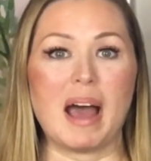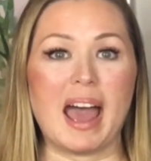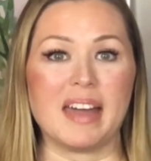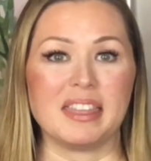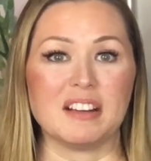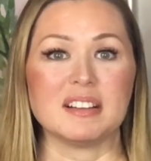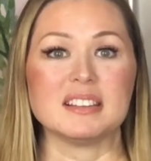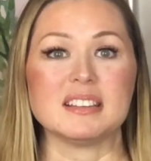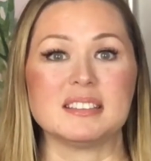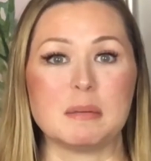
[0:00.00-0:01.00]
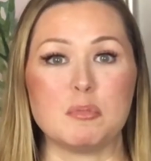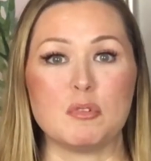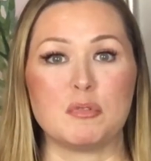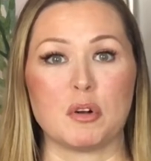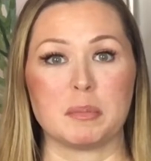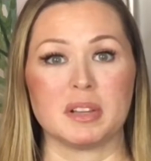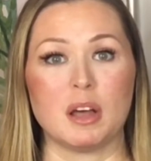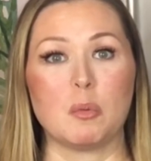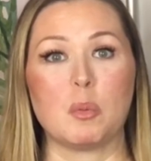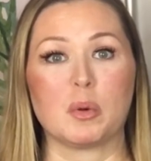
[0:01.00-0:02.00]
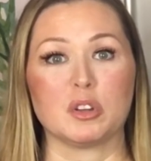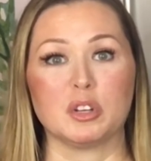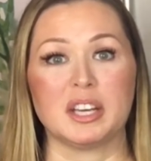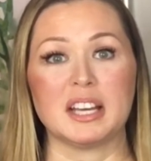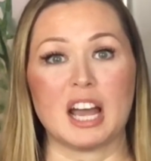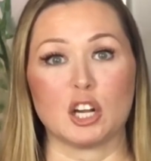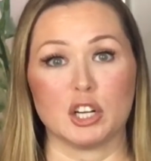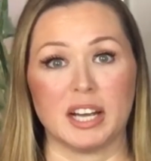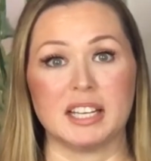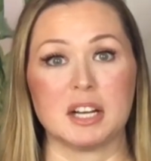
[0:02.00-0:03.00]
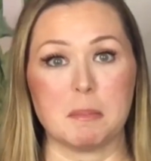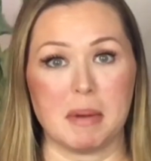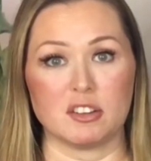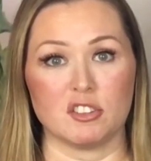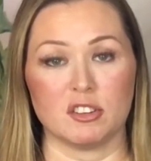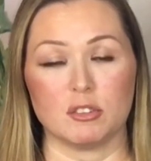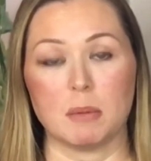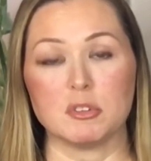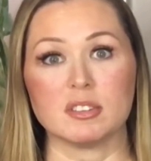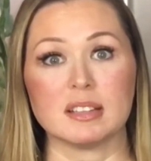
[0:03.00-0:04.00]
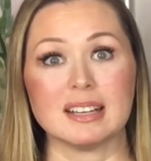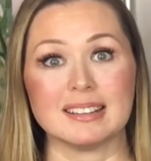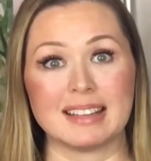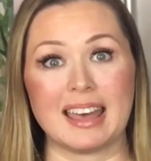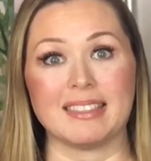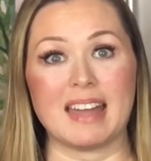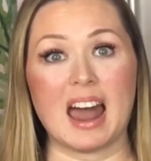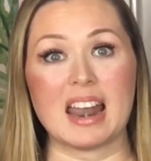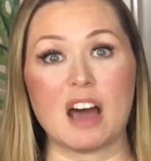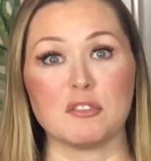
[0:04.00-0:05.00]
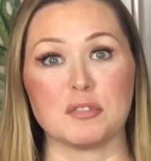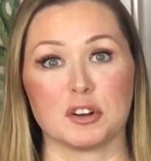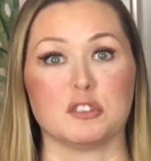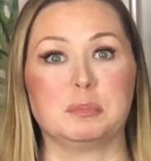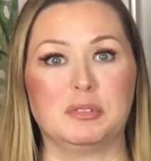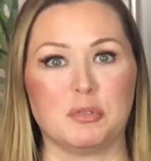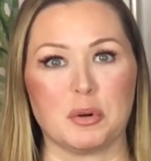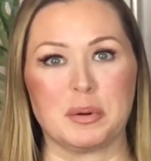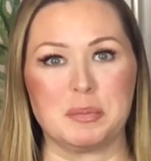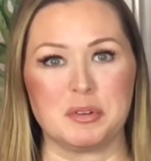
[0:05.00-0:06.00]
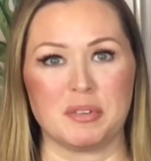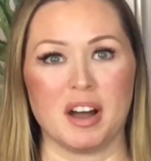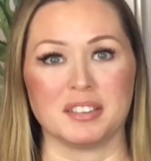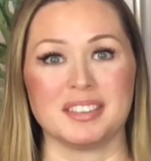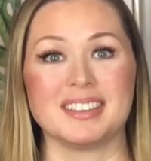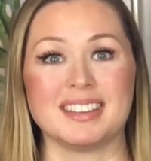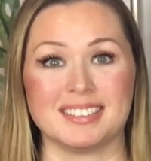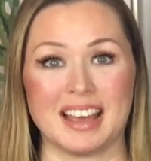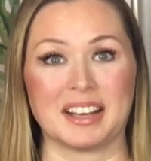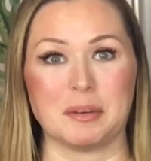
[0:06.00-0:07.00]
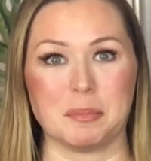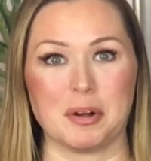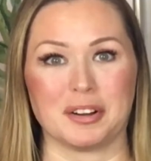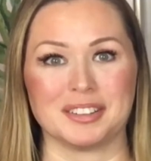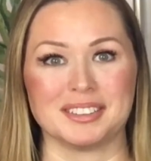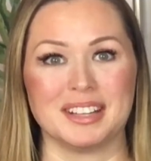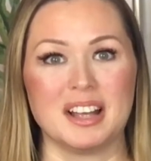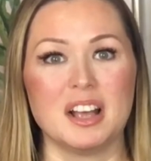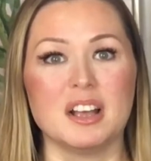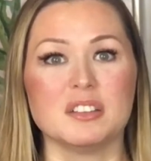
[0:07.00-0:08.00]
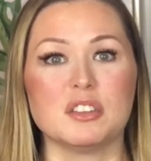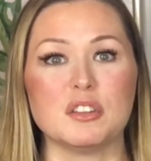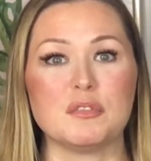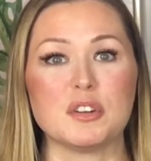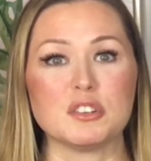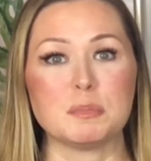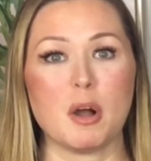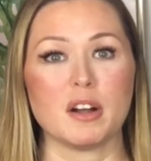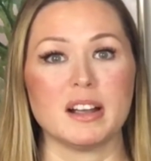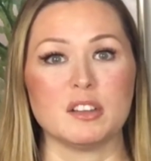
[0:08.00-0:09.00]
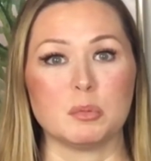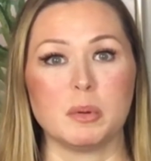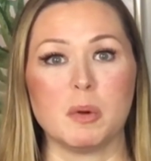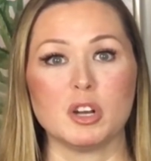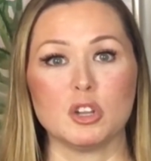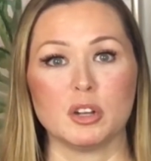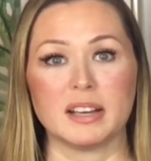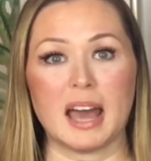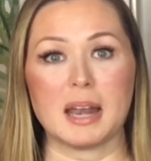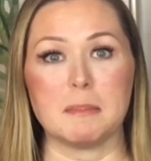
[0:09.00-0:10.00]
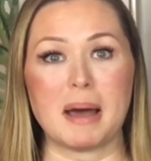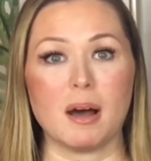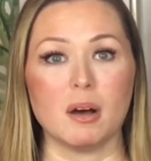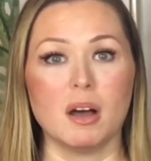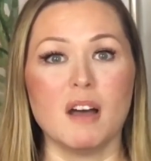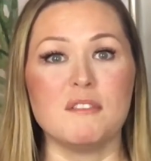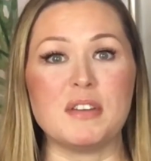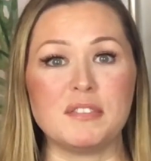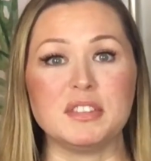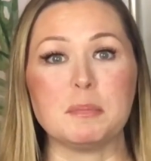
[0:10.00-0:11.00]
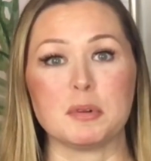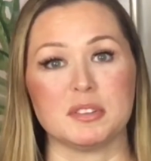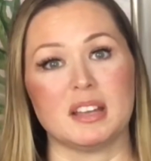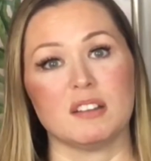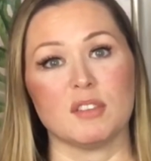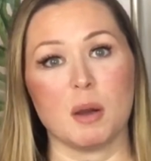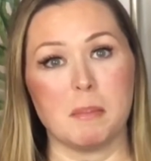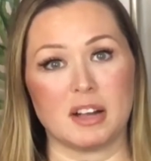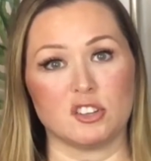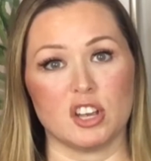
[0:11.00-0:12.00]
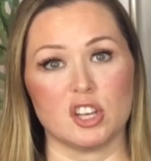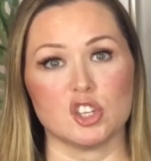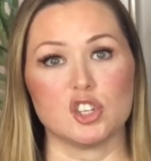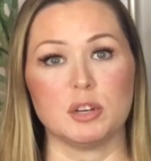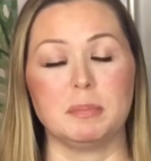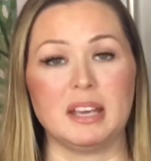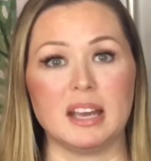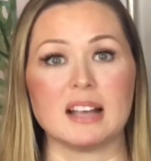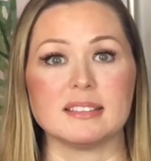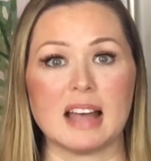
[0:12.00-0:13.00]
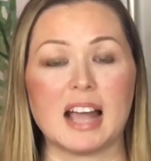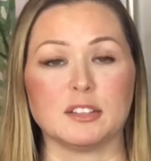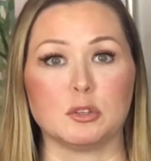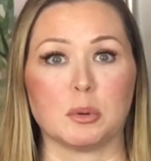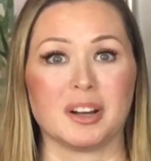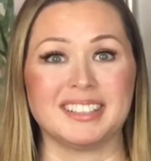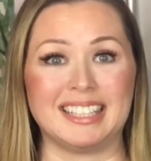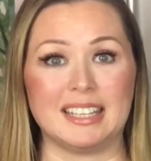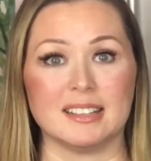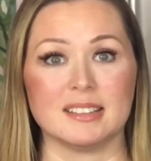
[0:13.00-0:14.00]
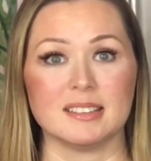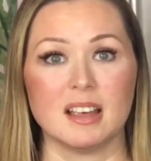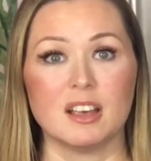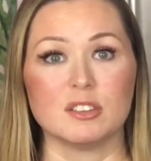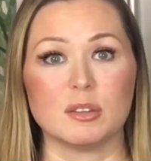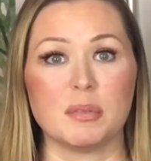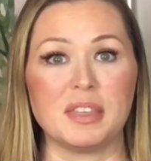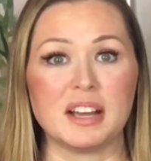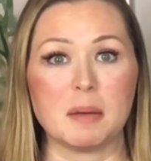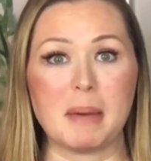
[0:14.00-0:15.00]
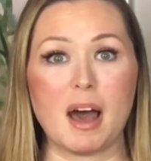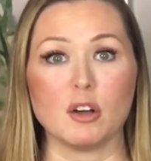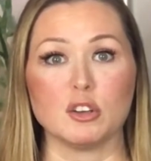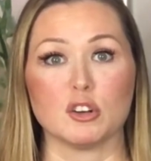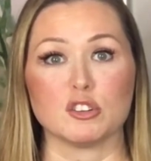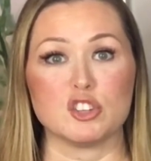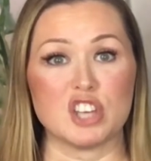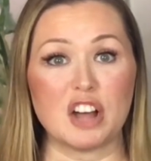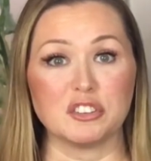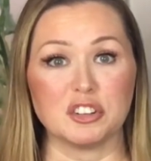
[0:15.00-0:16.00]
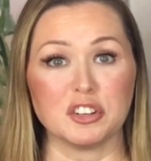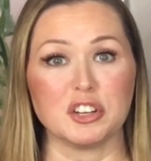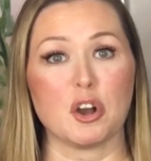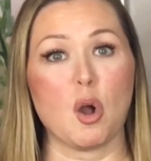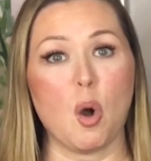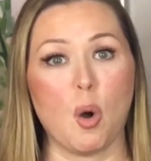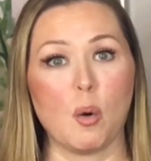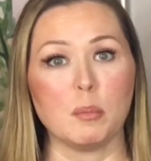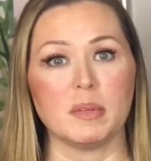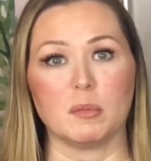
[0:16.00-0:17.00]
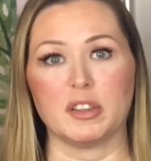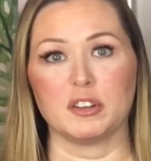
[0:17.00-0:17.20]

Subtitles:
there is a simple formula when we're looking at creating a budget. So I'm just going to lay that out first before we move on to the second part. So the first part is we want to look at about 50% of our budget should be assigned to our needs. So think about your shelter, your home, whether